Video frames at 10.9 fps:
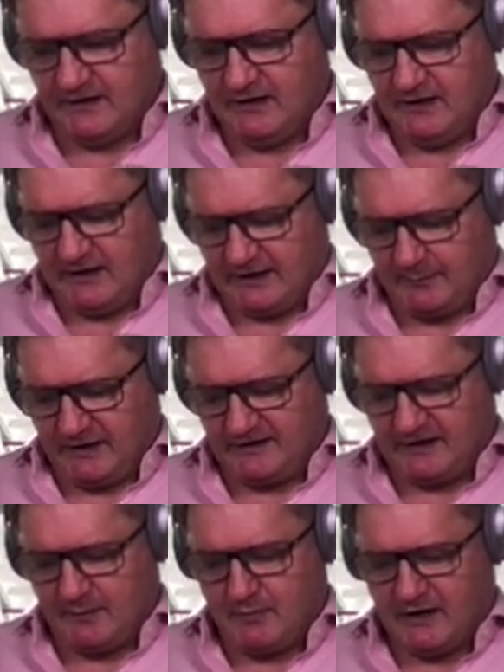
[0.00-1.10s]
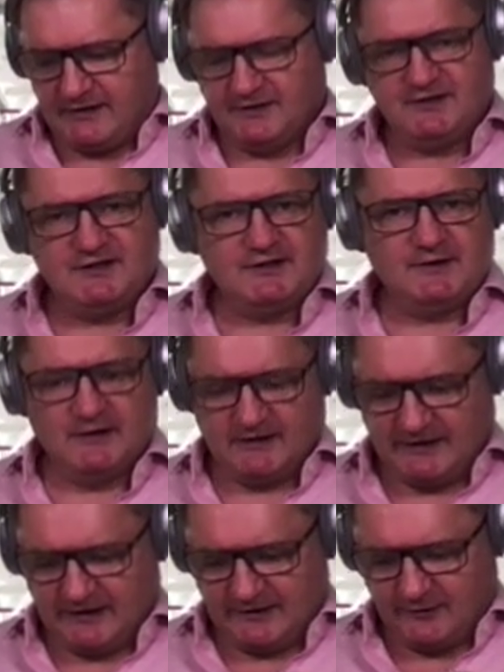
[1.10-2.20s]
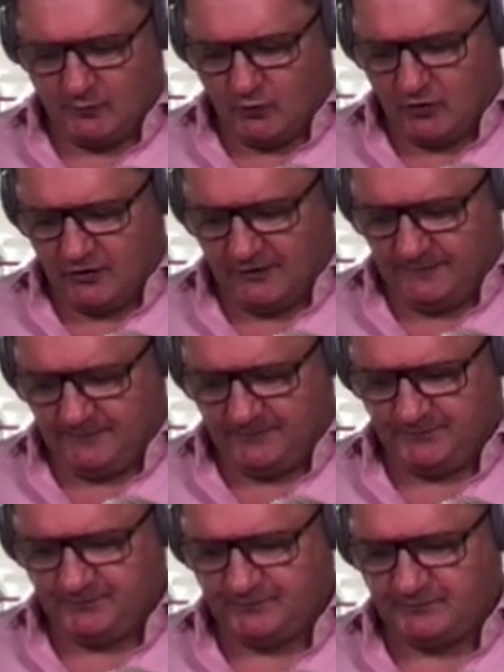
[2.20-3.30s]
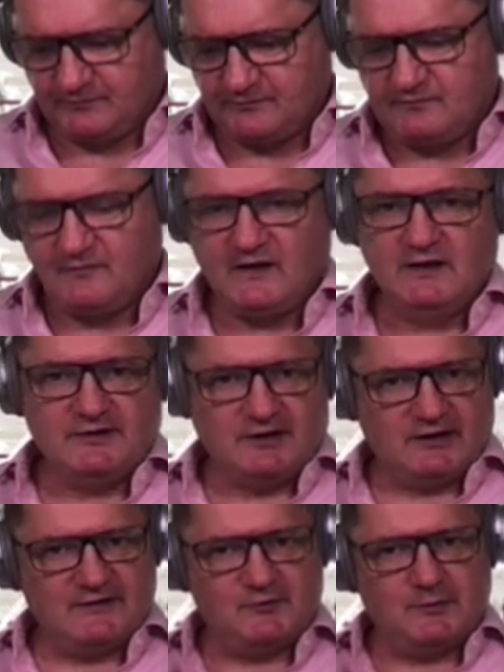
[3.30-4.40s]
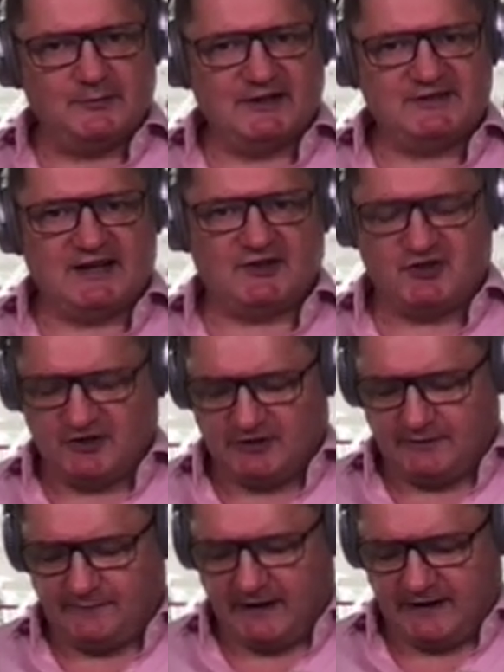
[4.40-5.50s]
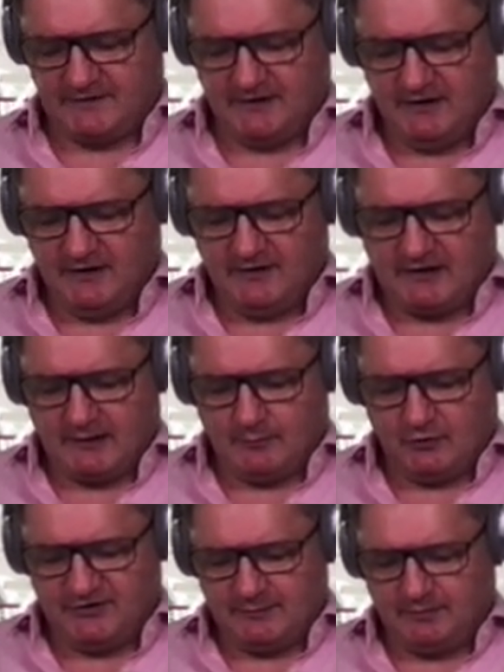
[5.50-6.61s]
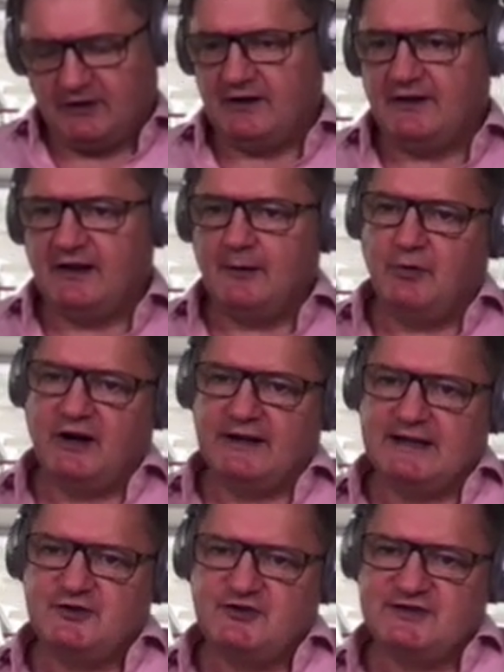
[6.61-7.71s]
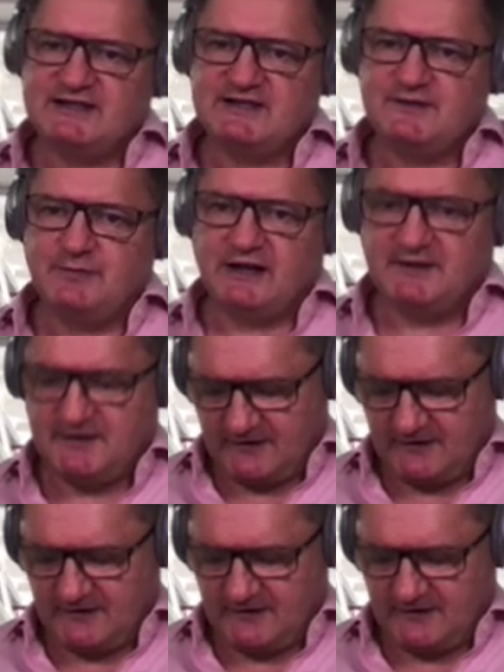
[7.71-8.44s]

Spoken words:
and I make that a minus, and then add on 1. That gives me my tax shield effect. And I multiply that by interest expense,